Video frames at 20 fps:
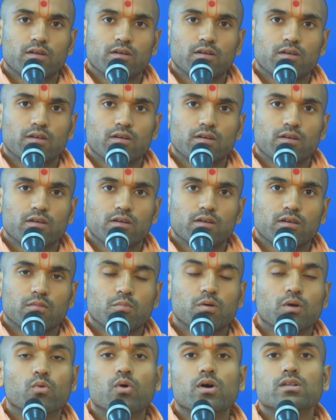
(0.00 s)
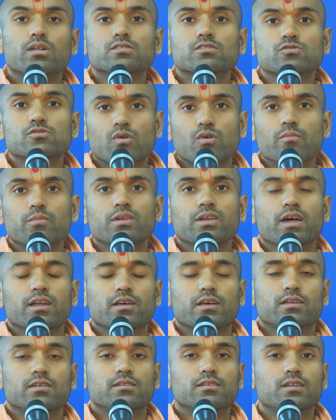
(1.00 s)
Bhagwan Swaminarayan did
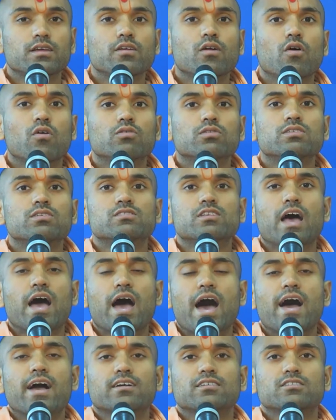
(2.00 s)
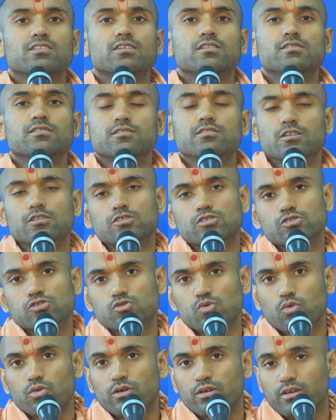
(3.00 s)
all these acts in such a short
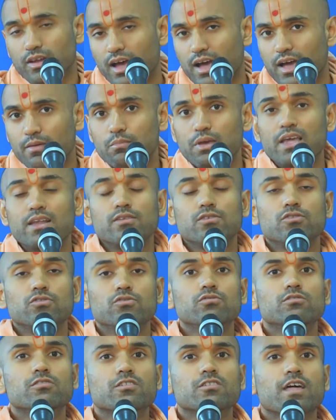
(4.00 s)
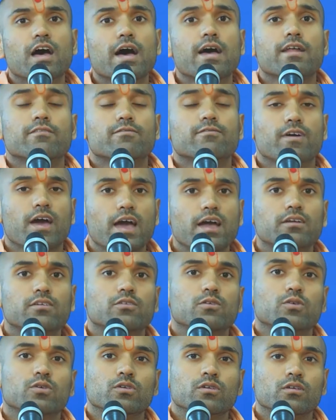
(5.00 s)
time, and due to that factor,
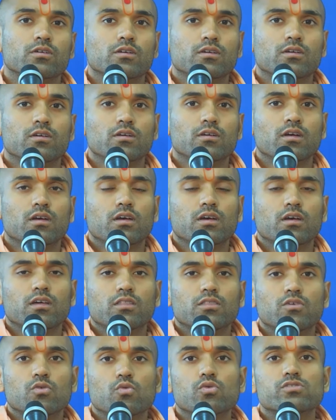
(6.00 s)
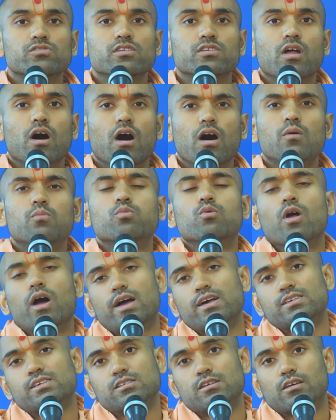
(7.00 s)
there was an uprising
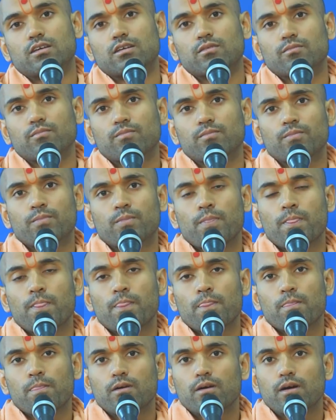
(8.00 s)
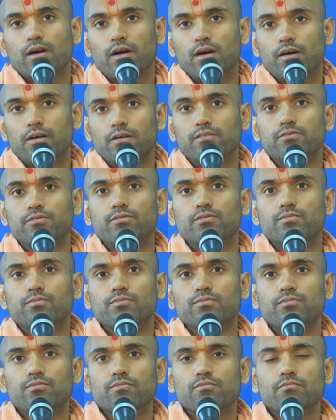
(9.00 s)
of
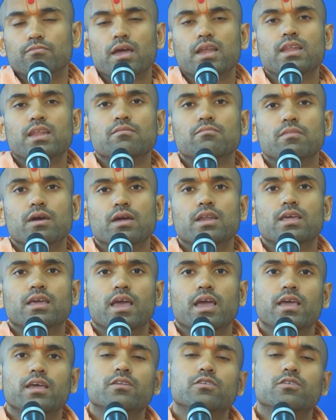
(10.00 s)
many, many haters